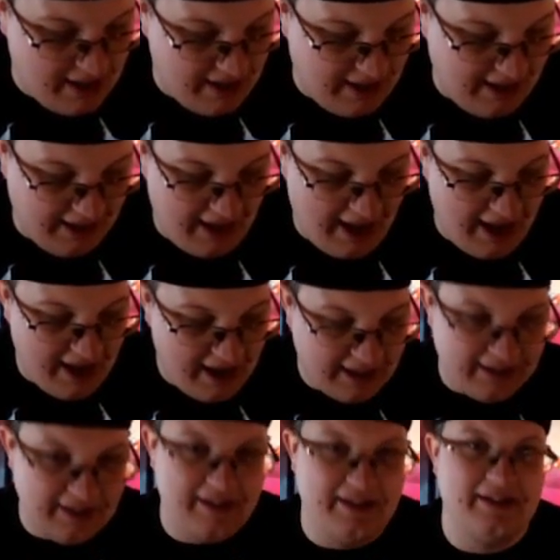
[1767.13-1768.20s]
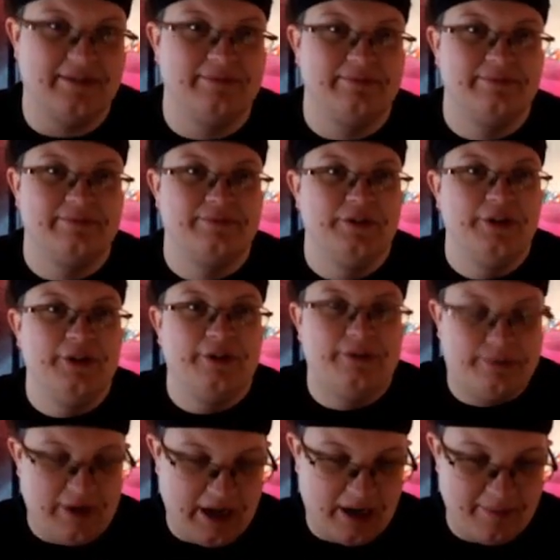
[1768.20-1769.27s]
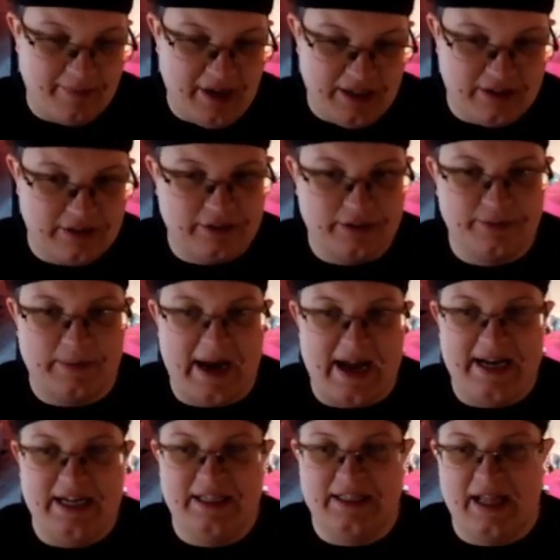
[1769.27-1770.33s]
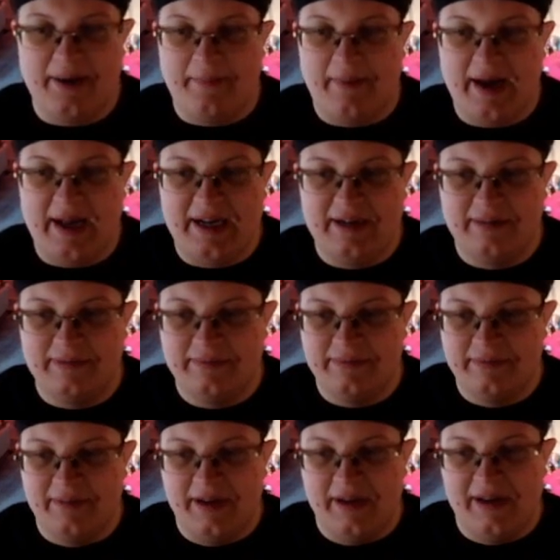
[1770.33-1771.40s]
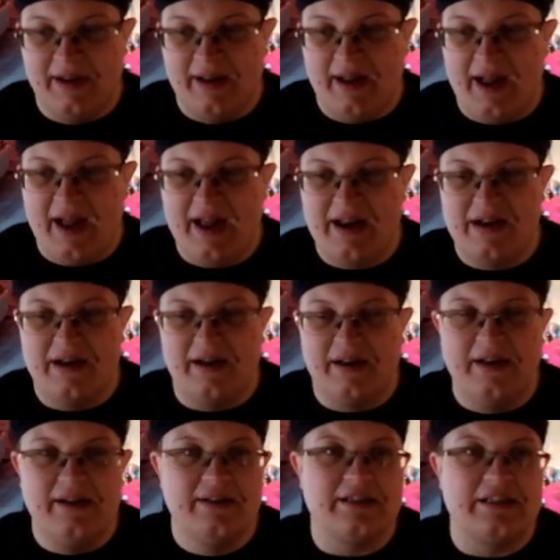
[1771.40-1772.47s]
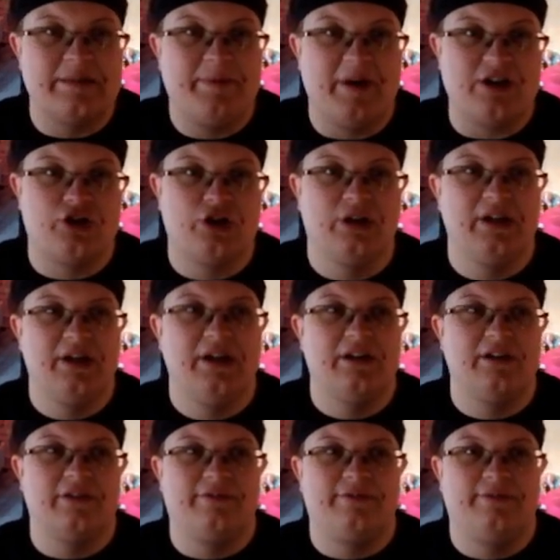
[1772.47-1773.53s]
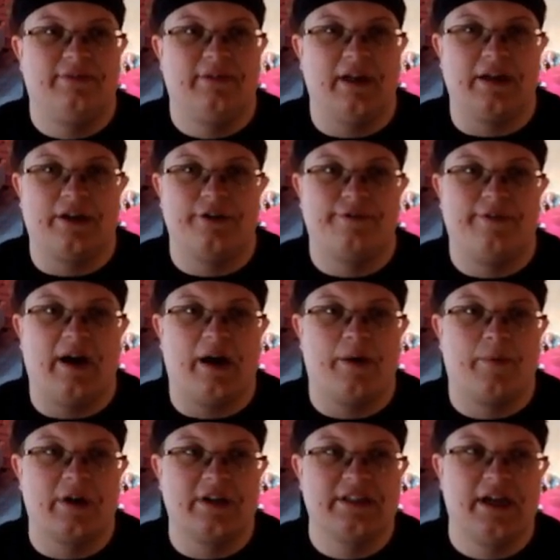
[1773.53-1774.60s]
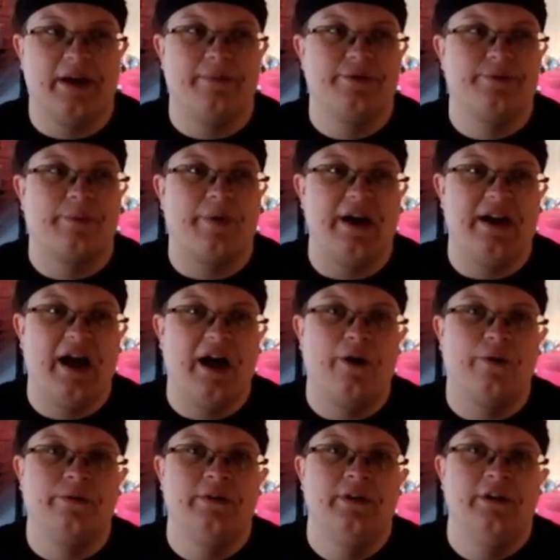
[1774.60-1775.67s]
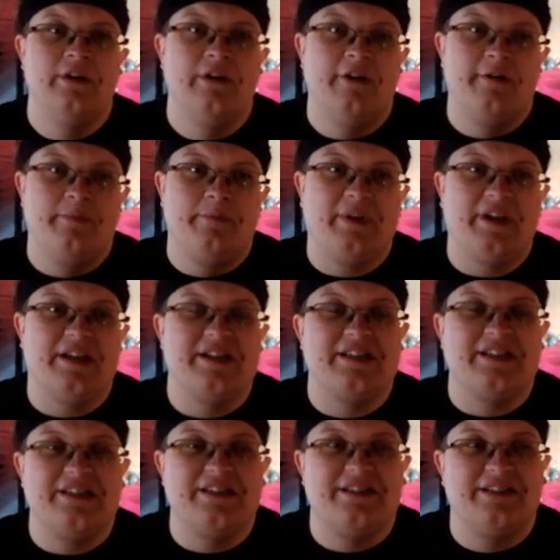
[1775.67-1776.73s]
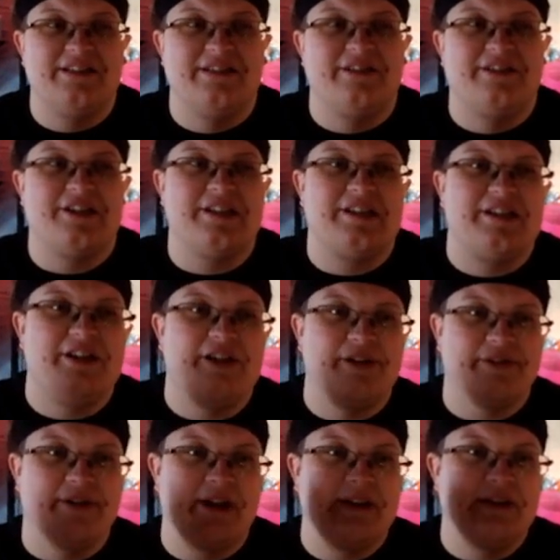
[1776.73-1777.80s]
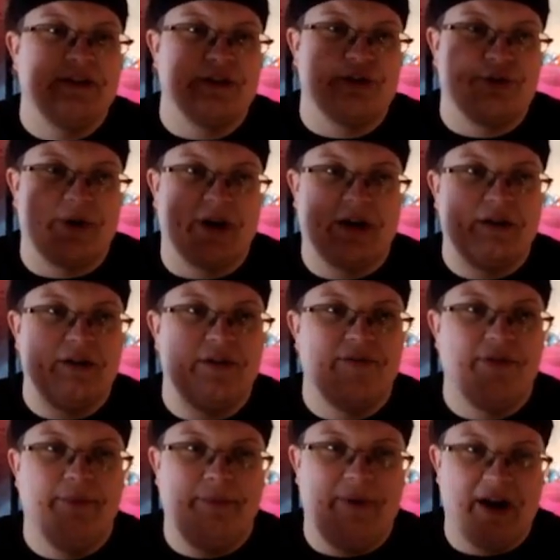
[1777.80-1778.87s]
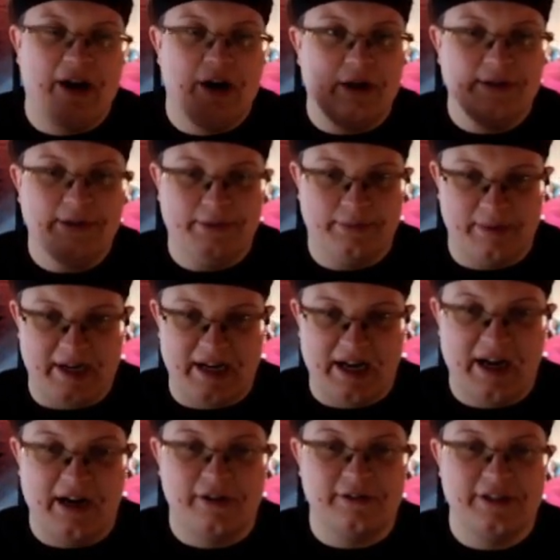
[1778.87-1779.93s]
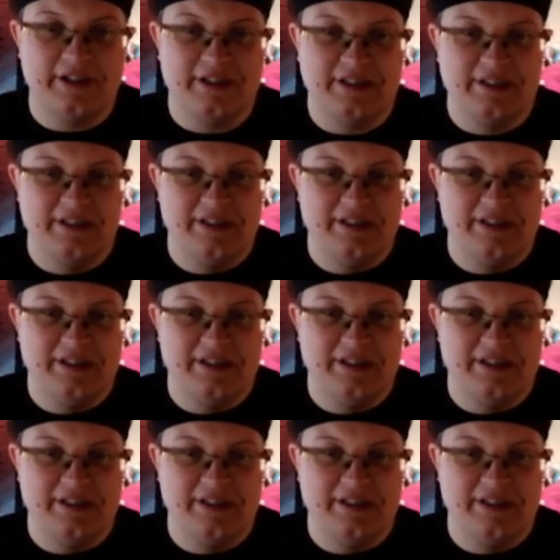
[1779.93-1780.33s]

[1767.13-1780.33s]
I highly recommend riding that ride at night, especially if, like, your fireworks get rained out, because just hearing the trickle of the rain on the greenhouse